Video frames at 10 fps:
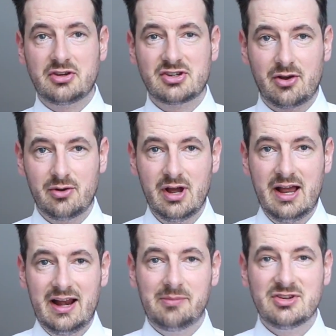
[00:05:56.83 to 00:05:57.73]
So
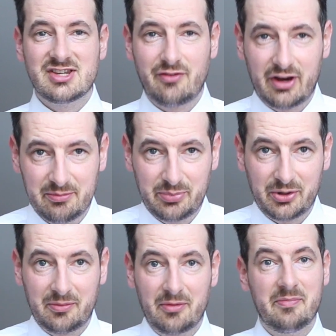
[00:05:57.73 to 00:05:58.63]
let me see if I can
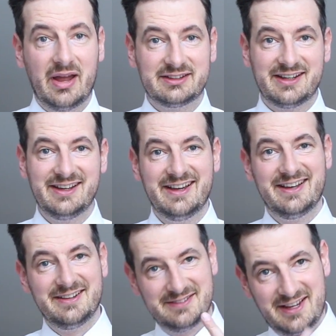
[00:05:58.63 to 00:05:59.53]
put them on better
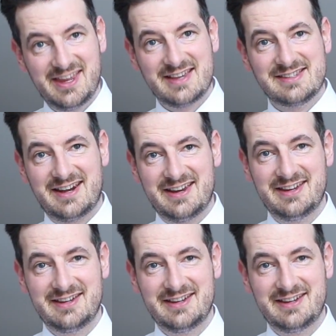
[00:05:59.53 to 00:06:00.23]
than yesterday.